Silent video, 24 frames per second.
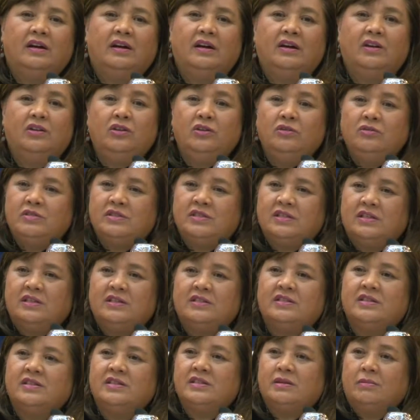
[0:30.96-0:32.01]
uh, new
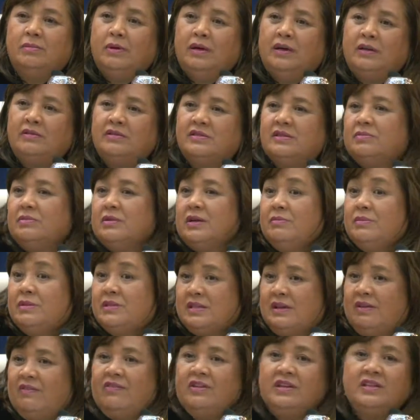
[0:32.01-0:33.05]
citizens a month, sometimes
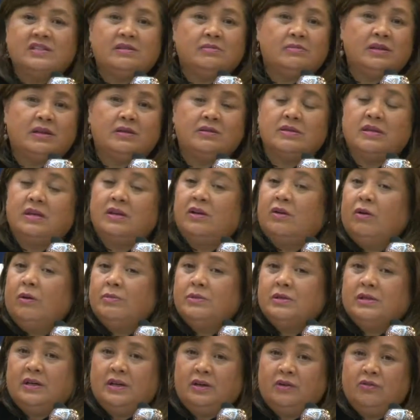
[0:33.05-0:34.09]
70, sometimes it go
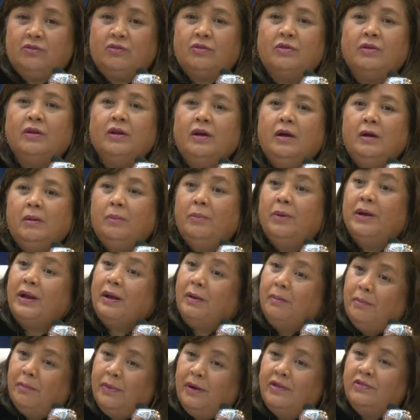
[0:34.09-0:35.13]
up to 100, but
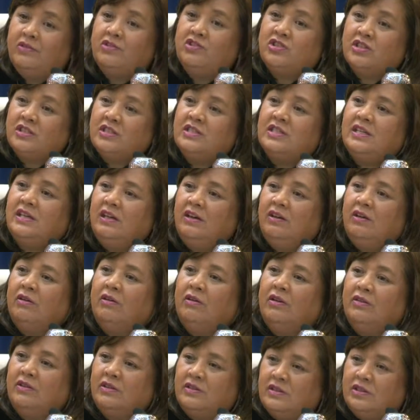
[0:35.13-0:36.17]
a month just here
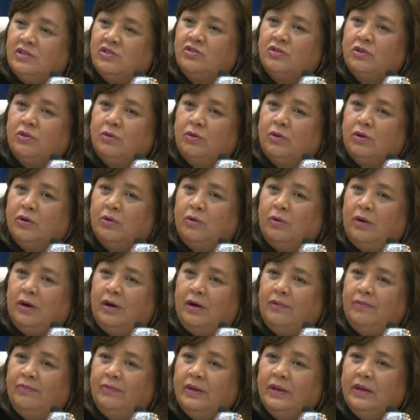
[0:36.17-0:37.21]
in the District Court of
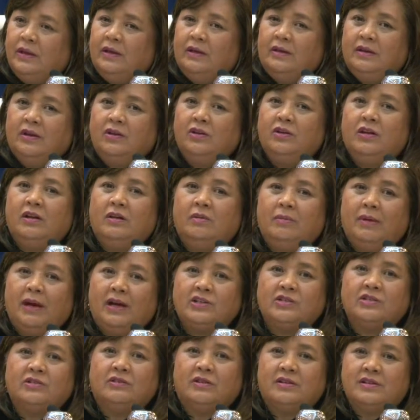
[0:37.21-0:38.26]
Guam. And you can
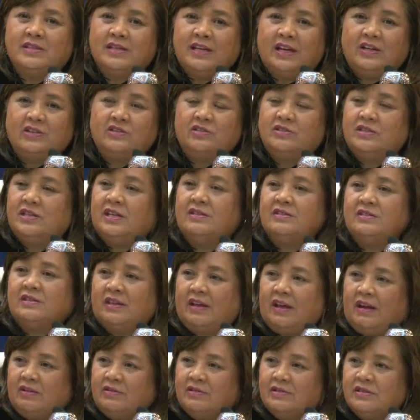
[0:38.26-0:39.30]
imagine Los Angeles has
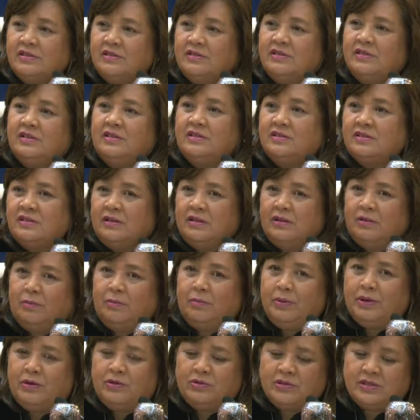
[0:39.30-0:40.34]
thousands, it's a little
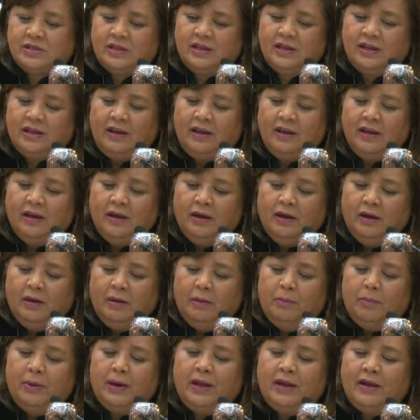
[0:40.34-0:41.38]
bigger city.
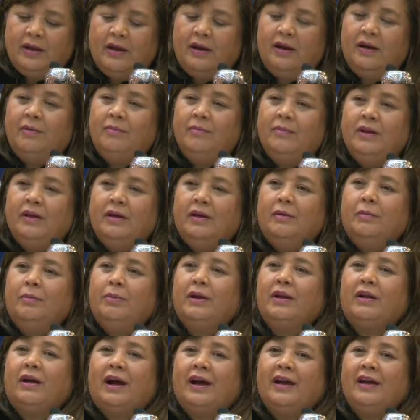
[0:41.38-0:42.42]
But, um,
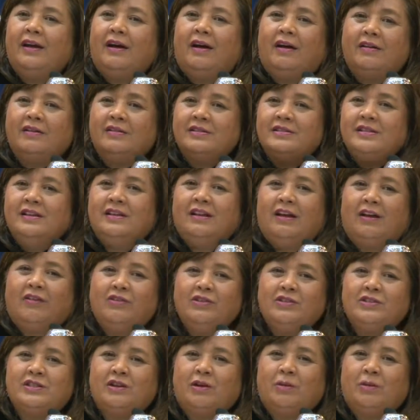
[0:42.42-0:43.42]
but I honestly, in every